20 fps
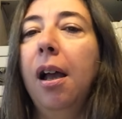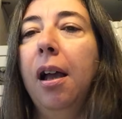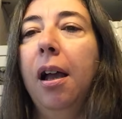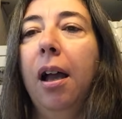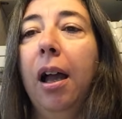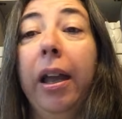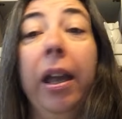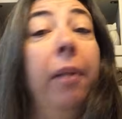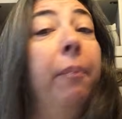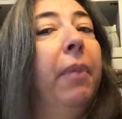
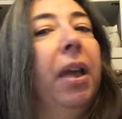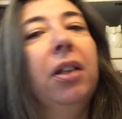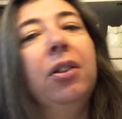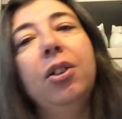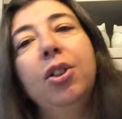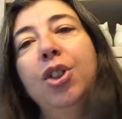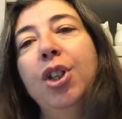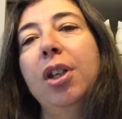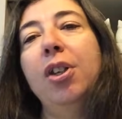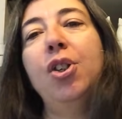I am meant to
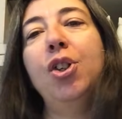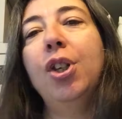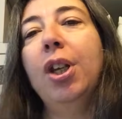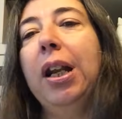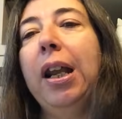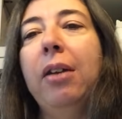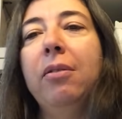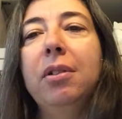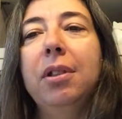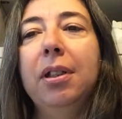just chill
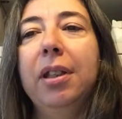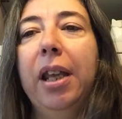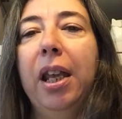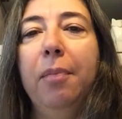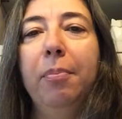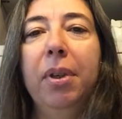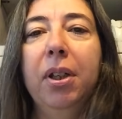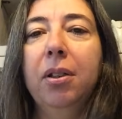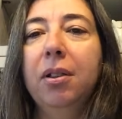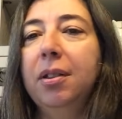out today
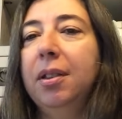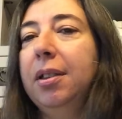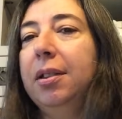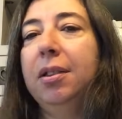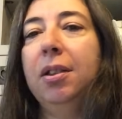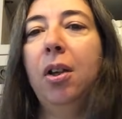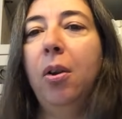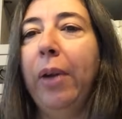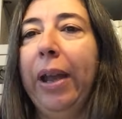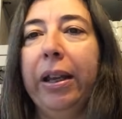because there's
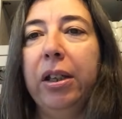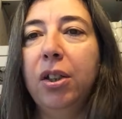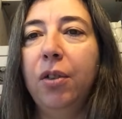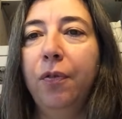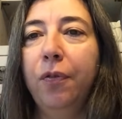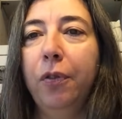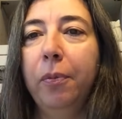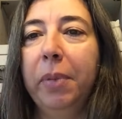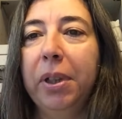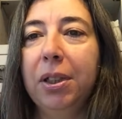no action
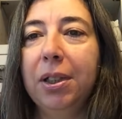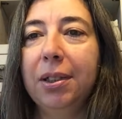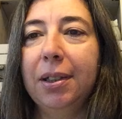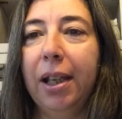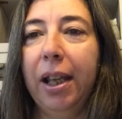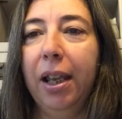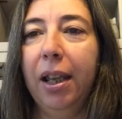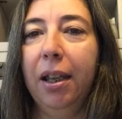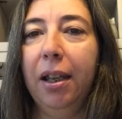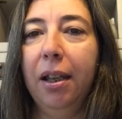for me to
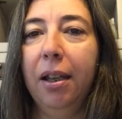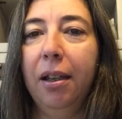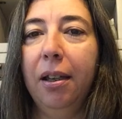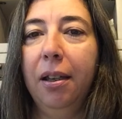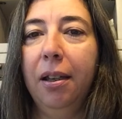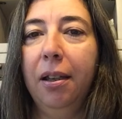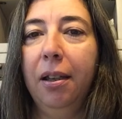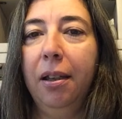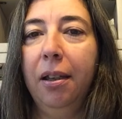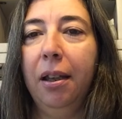take
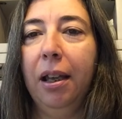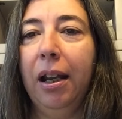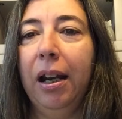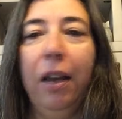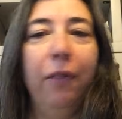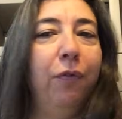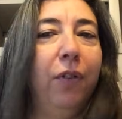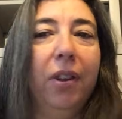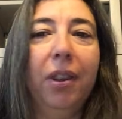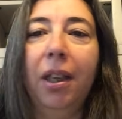and
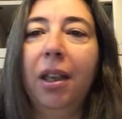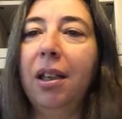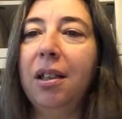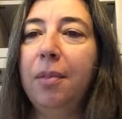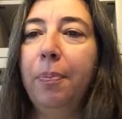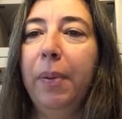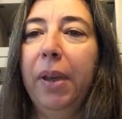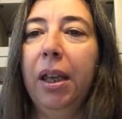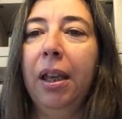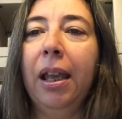everything is
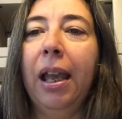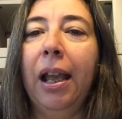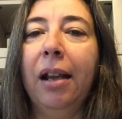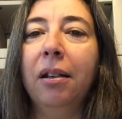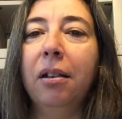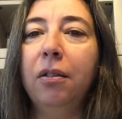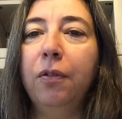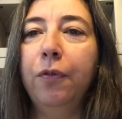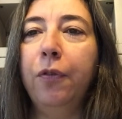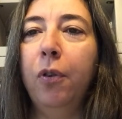being
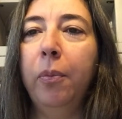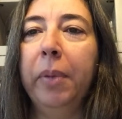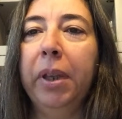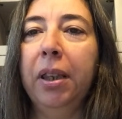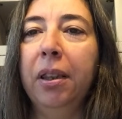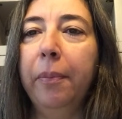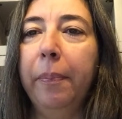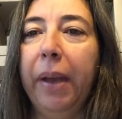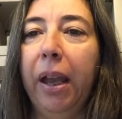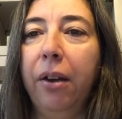handled for me in
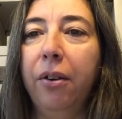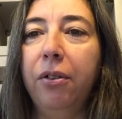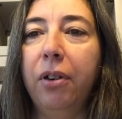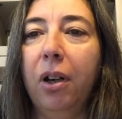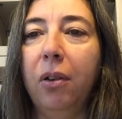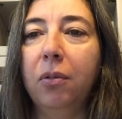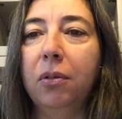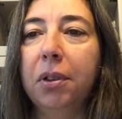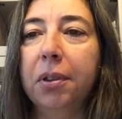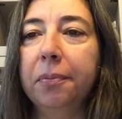the
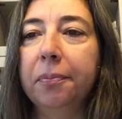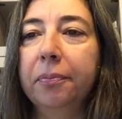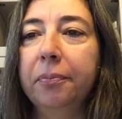background.